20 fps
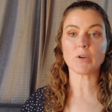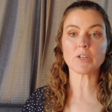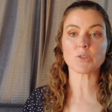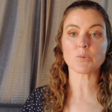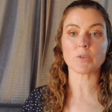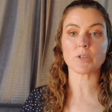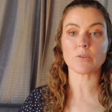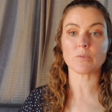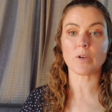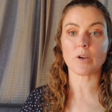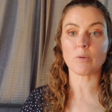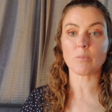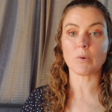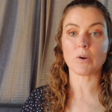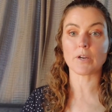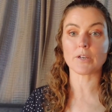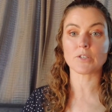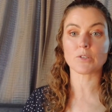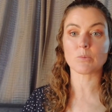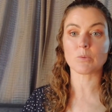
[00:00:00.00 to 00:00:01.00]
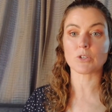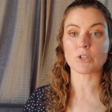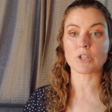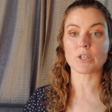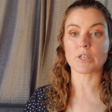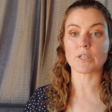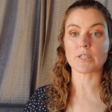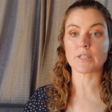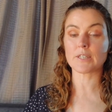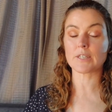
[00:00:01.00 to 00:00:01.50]
As we know, my
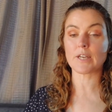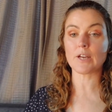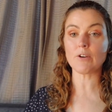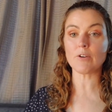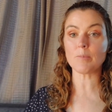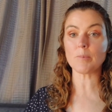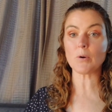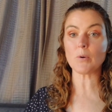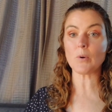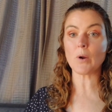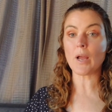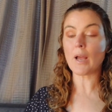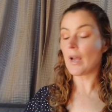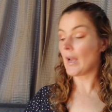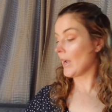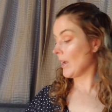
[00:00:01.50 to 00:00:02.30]
swatching is terrible,